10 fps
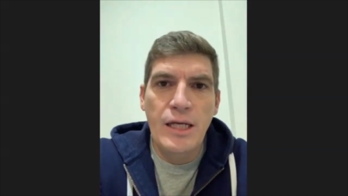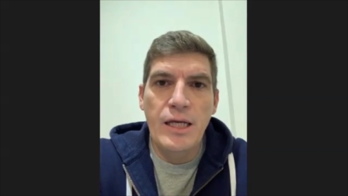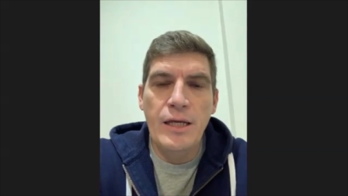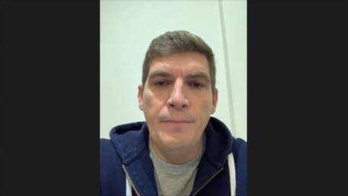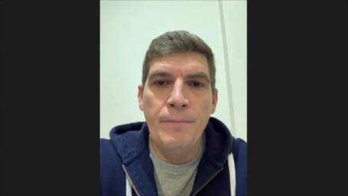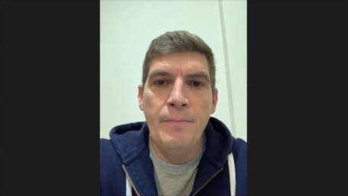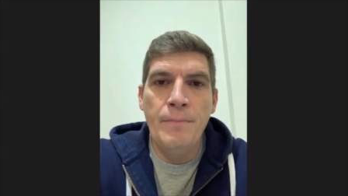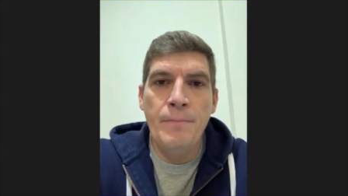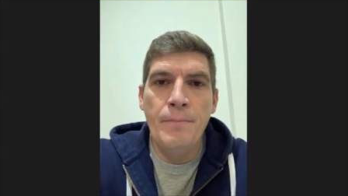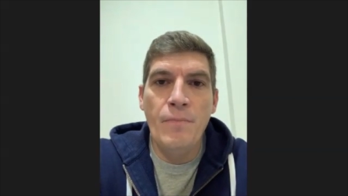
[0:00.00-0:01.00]

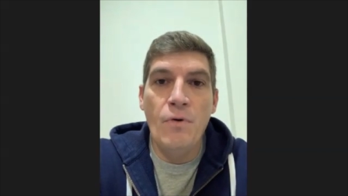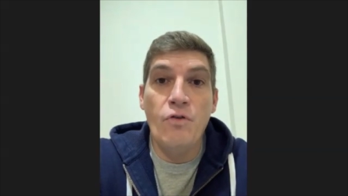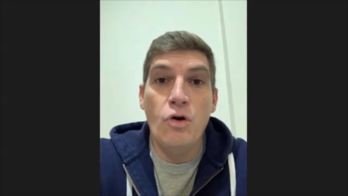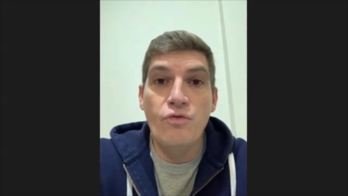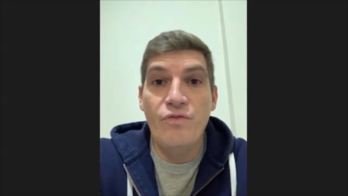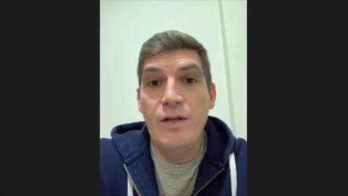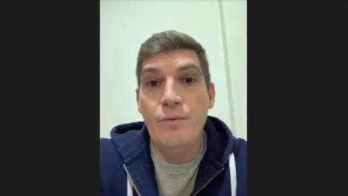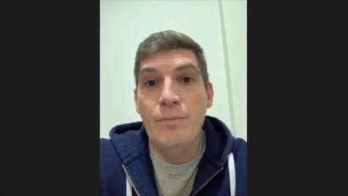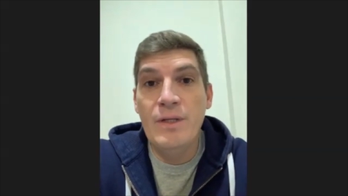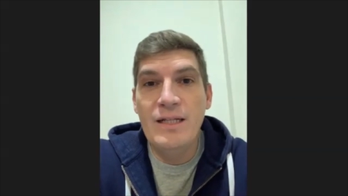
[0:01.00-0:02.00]
Um, of course, Ferry
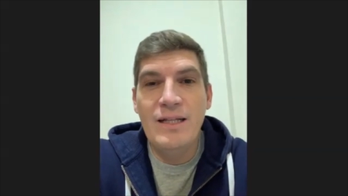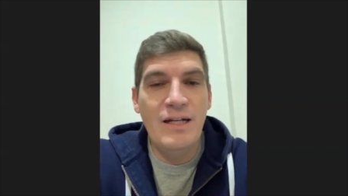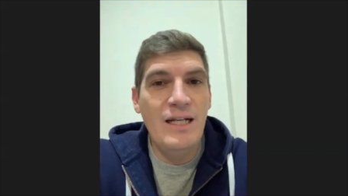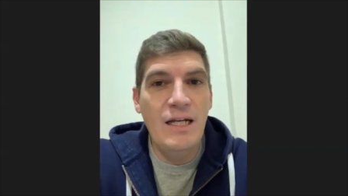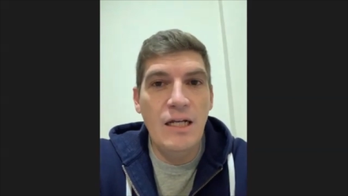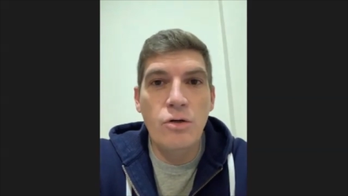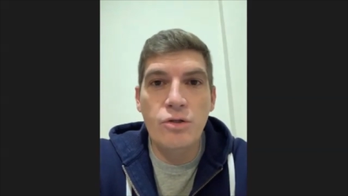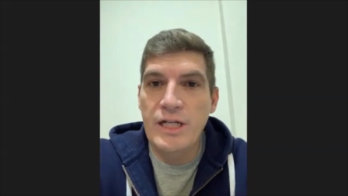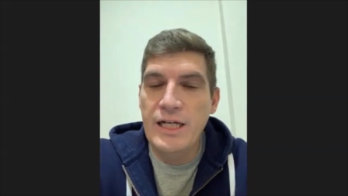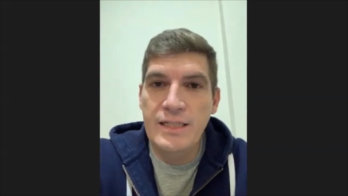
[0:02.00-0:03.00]
Weertman did a really, really
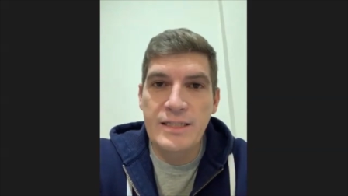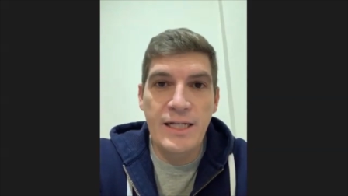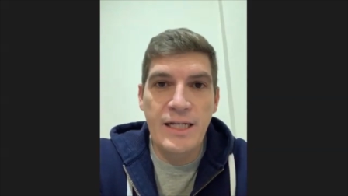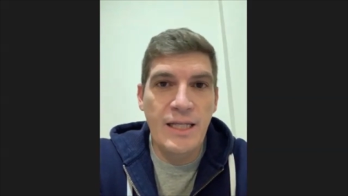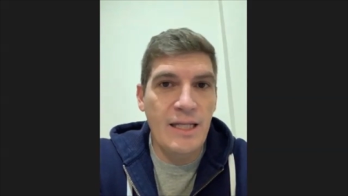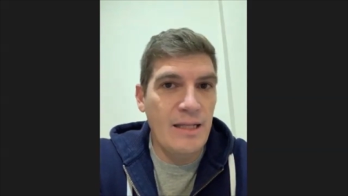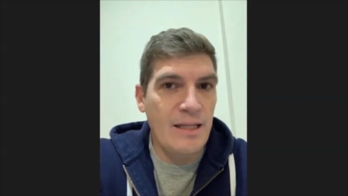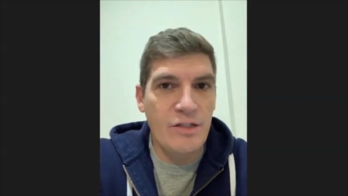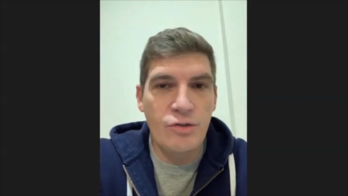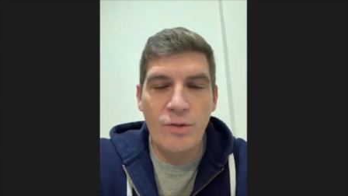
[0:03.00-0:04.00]
good race, and he, uh,
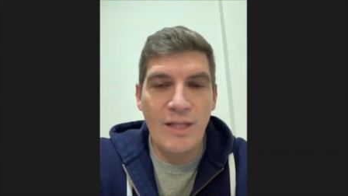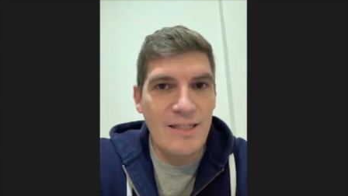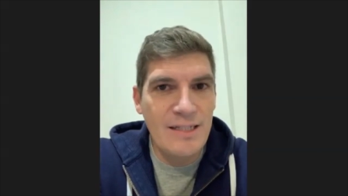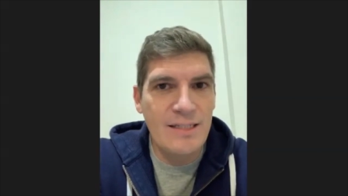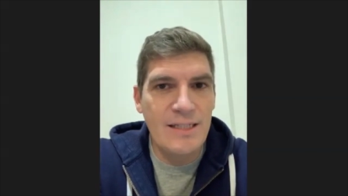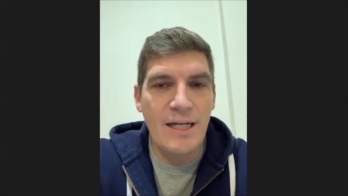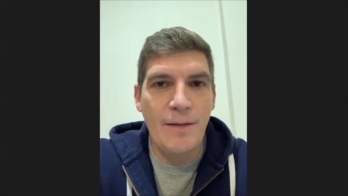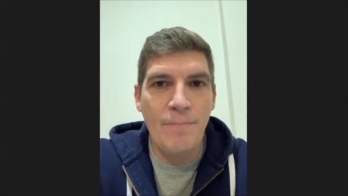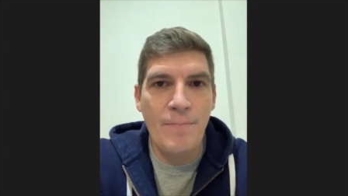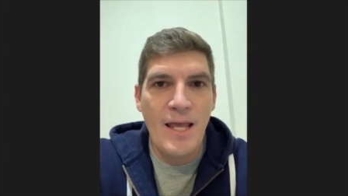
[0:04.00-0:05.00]
that's that is um,